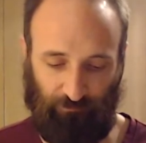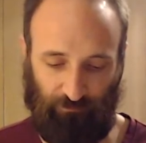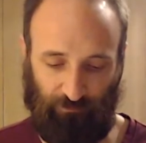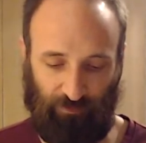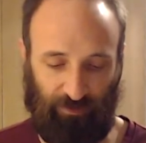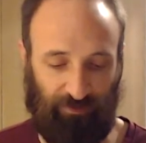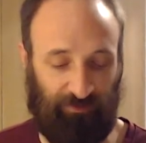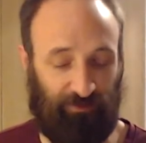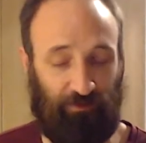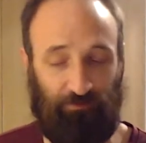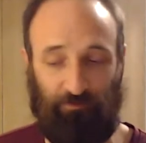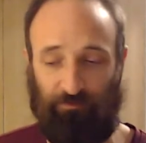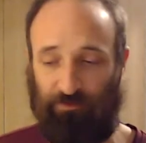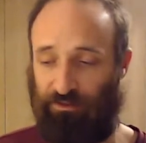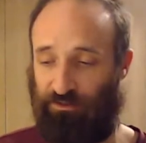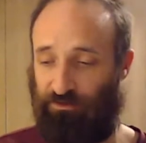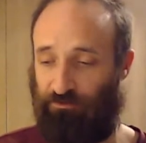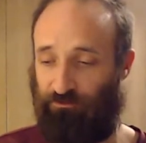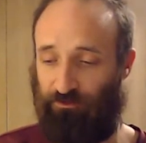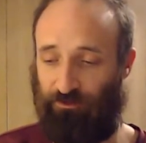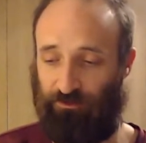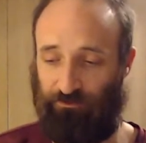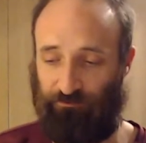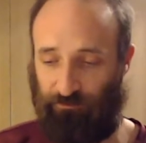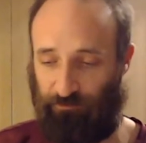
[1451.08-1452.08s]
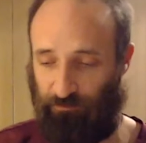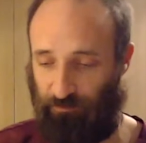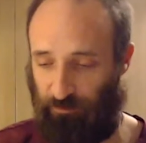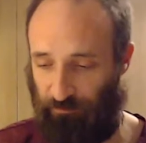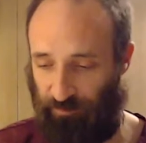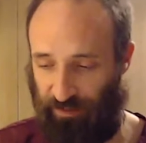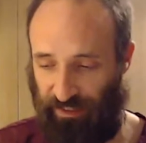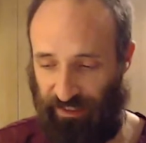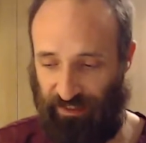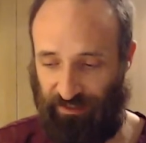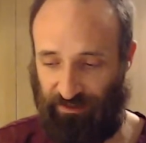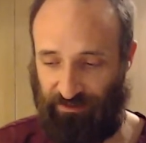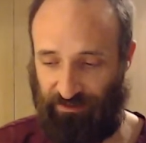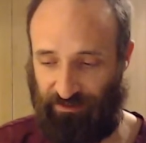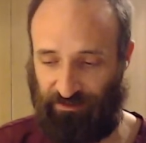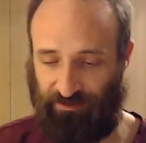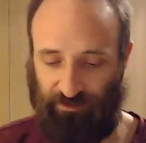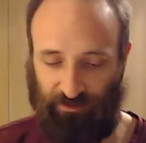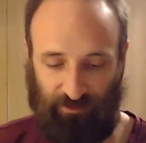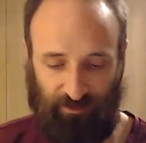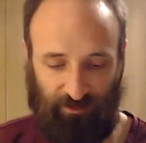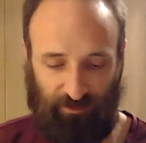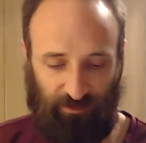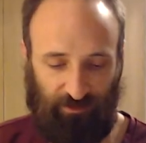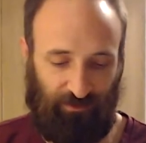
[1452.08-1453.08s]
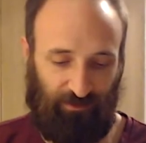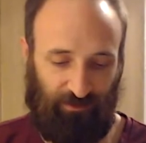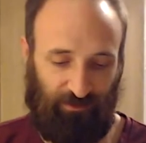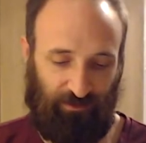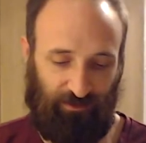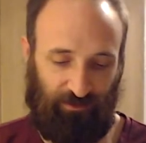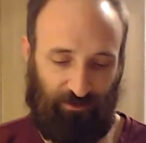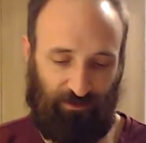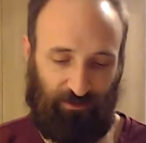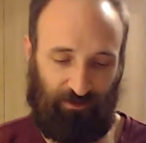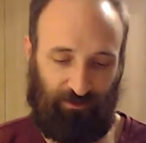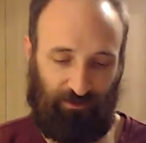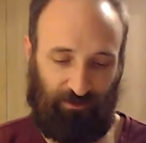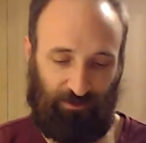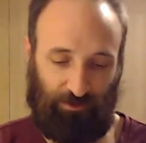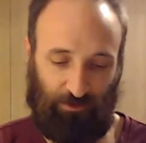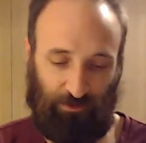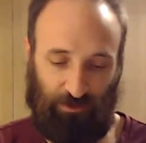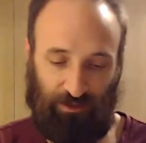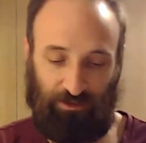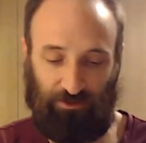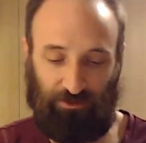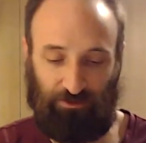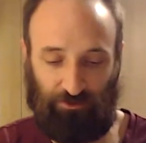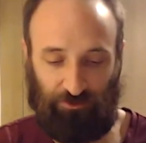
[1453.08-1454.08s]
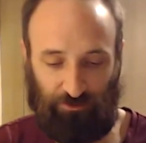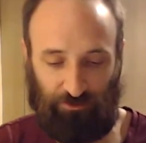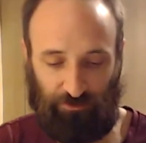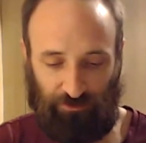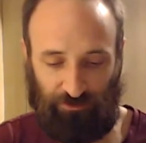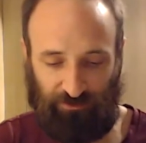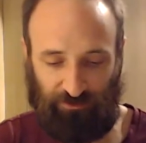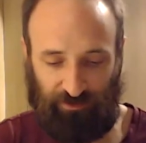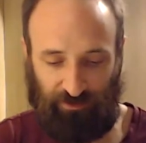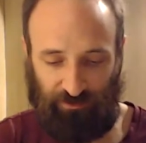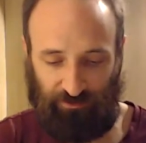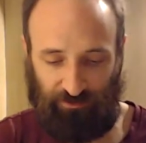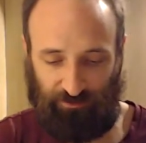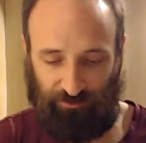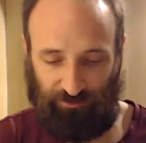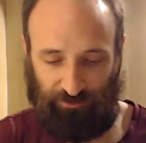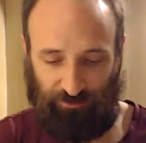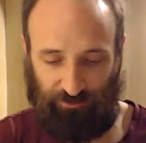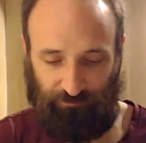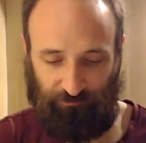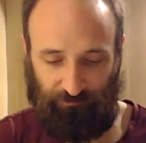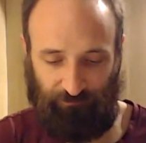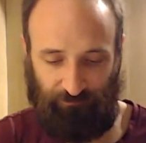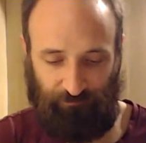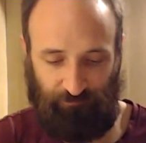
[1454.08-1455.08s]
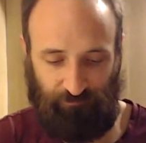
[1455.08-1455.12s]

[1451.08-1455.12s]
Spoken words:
Some things you learned from the past: try to control the center.